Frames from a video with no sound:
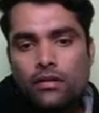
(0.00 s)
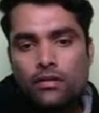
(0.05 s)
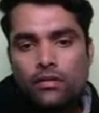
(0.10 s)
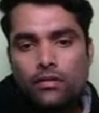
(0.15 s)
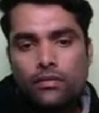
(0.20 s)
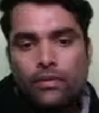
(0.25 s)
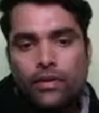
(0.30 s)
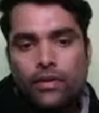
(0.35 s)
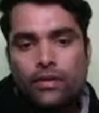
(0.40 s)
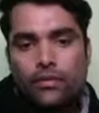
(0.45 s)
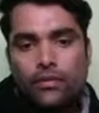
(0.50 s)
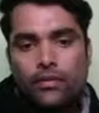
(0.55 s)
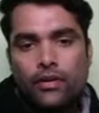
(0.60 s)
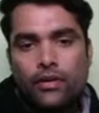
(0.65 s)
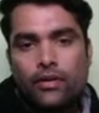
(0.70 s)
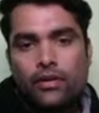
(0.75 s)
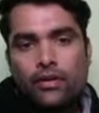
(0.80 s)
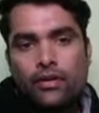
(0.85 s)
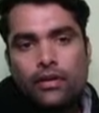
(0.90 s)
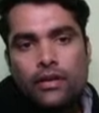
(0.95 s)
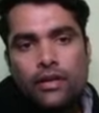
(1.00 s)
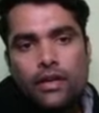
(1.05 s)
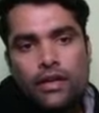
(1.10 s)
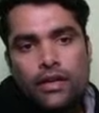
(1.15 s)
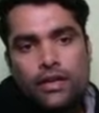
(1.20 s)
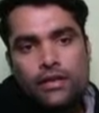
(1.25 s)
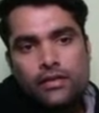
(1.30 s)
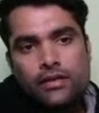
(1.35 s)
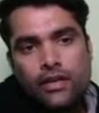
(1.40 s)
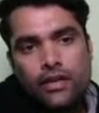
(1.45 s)
wait a minute, can I
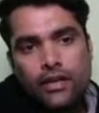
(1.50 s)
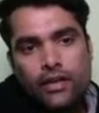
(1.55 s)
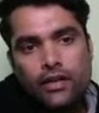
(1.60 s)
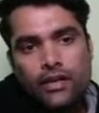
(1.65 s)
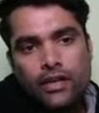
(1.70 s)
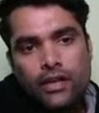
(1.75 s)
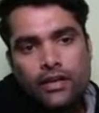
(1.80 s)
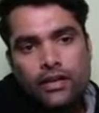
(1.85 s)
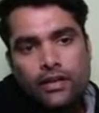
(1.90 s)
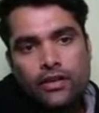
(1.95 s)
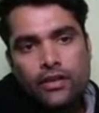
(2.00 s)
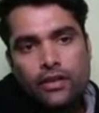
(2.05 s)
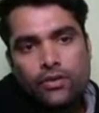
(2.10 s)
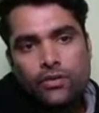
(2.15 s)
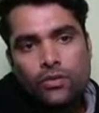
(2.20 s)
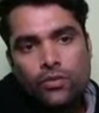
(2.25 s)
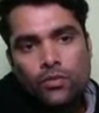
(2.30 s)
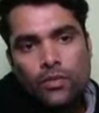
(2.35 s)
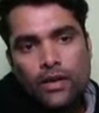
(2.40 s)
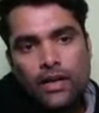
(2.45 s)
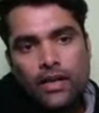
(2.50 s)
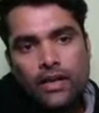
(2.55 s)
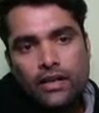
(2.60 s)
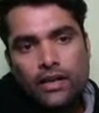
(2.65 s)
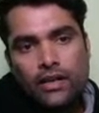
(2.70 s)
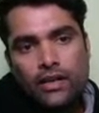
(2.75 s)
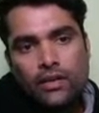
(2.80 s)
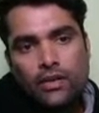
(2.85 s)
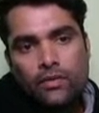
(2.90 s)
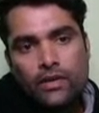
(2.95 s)
say that T2 by
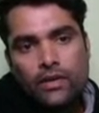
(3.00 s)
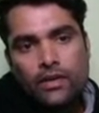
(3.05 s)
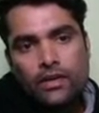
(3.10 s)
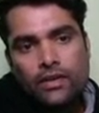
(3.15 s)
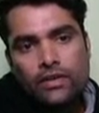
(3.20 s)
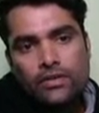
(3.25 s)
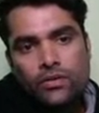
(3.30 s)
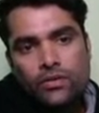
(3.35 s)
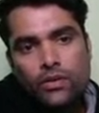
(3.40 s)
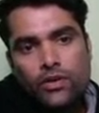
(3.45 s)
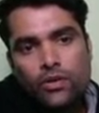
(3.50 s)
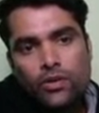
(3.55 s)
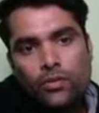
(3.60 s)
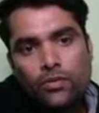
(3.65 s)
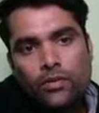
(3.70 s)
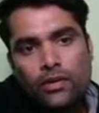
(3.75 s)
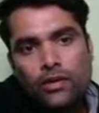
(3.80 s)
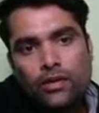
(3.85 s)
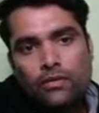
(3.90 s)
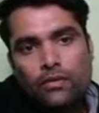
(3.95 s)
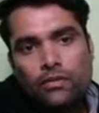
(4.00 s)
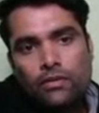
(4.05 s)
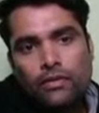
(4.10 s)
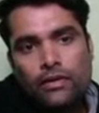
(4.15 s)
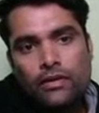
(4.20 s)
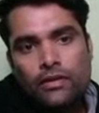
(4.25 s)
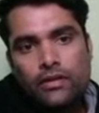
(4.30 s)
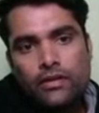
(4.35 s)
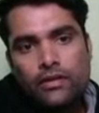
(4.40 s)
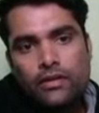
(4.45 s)
T1 is going to be equal with
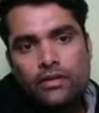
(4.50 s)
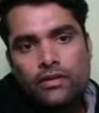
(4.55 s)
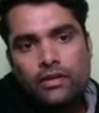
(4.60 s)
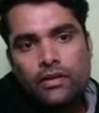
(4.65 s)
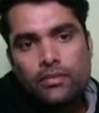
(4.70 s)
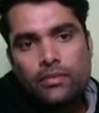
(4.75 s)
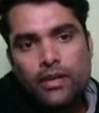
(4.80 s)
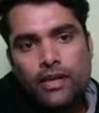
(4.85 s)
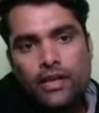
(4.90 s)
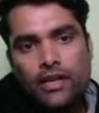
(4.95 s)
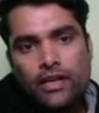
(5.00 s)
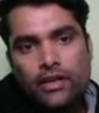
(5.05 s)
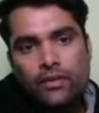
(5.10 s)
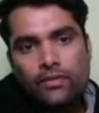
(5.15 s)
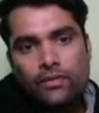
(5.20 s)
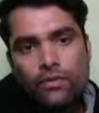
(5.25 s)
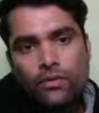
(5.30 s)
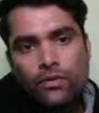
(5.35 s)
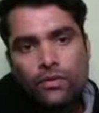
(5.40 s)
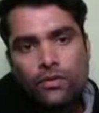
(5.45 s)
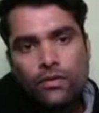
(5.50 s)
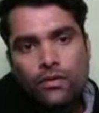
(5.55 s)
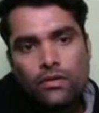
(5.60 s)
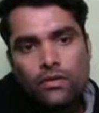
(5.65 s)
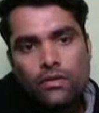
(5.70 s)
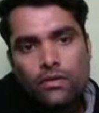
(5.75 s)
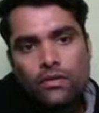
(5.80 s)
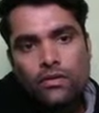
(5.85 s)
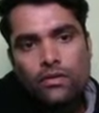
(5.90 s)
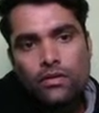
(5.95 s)
T3 by T4,
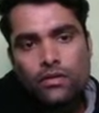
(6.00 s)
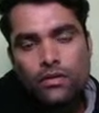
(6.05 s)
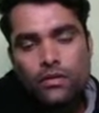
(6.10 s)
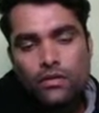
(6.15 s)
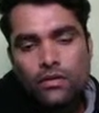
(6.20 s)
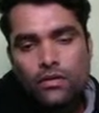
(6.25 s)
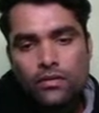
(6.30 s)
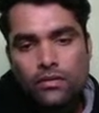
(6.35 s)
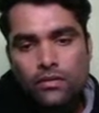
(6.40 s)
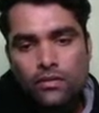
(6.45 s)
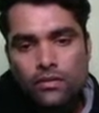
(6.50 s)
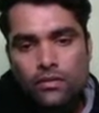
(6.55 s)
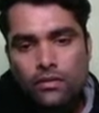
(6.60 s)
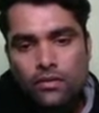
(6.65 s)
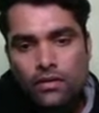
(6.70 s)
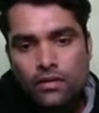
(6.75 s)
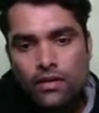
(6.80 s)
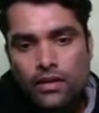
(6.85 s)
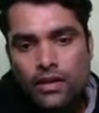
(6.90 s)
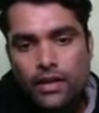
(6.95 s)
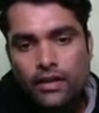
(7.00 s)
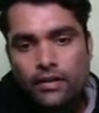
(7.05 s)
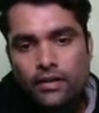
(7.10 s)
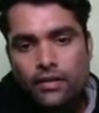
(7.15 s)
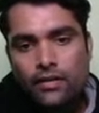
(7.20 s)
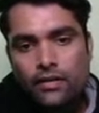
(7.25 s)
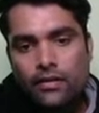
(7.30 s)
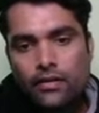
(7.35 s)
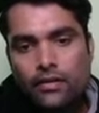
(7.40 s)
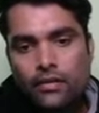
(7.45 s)
right?
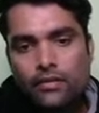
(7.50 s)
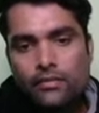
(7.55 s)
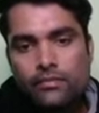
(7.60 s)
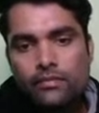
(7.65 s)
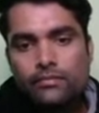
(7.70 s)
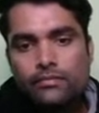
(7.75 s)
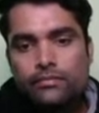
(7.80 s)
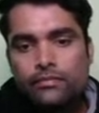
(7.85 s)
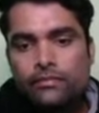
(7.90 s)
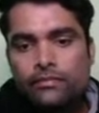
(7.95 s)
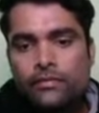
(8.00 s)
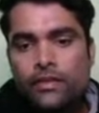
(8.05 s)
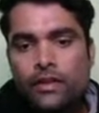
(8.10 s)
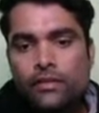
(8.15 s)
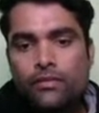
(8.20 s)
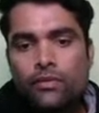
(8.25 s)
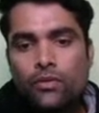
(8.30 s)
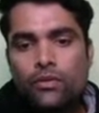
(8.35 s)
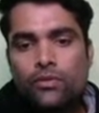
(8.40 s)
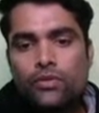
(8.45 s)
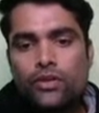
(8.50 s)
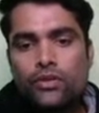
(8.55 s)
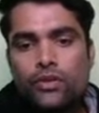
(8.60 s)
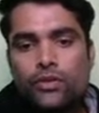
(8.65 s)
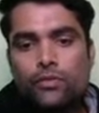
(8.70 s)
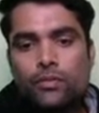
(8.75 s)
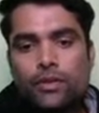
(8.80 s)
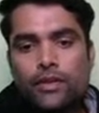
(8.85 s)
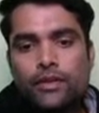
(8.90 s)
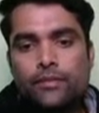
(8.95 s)
Of course it
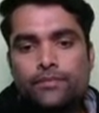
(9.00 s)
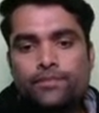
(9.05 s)
should be.